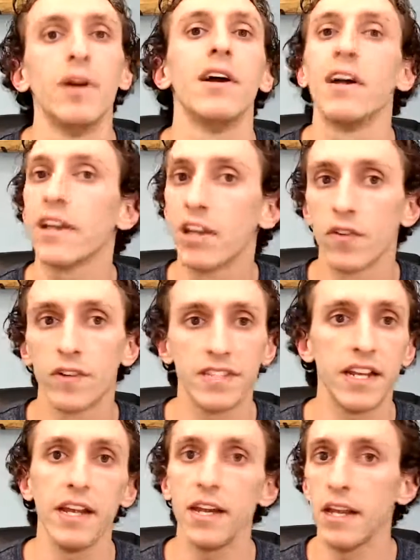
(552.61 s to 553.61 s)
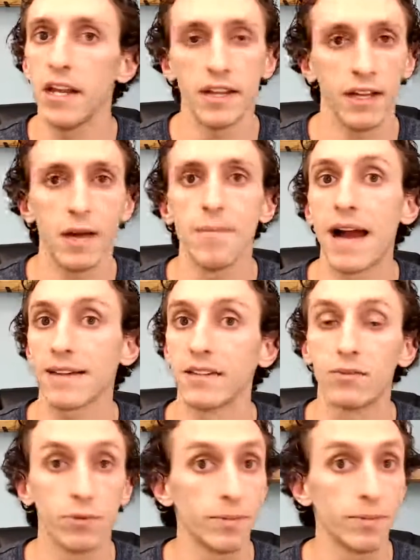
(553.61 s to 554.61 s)
get over to Tahiti, and then come back
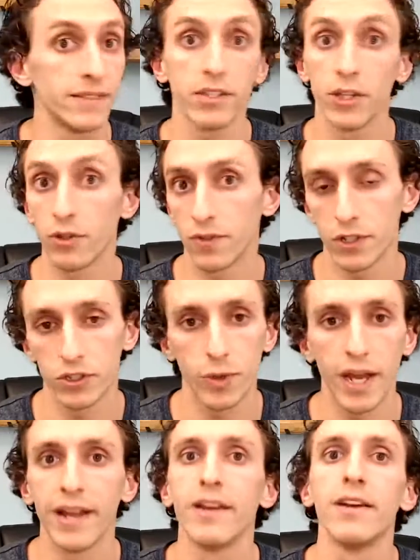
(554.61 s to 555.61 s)
basically the reverse way.